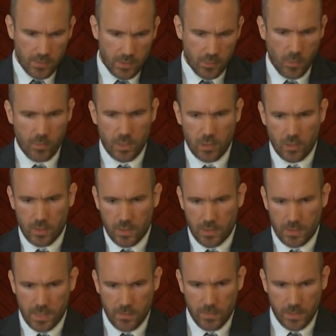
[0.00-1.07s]
So when we look at
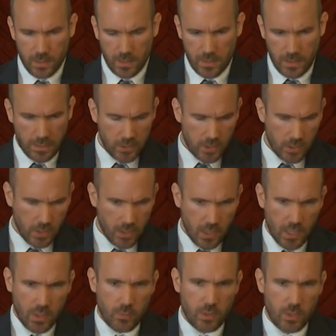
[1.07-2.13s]
something in nature,
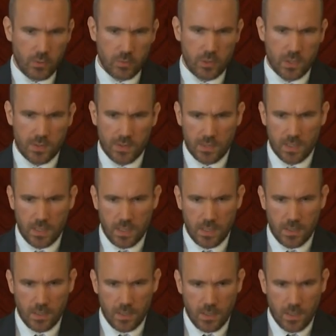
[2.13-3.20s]
we don't just
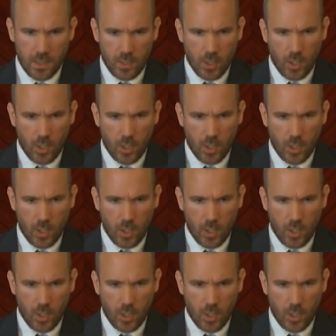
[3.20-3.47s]
see an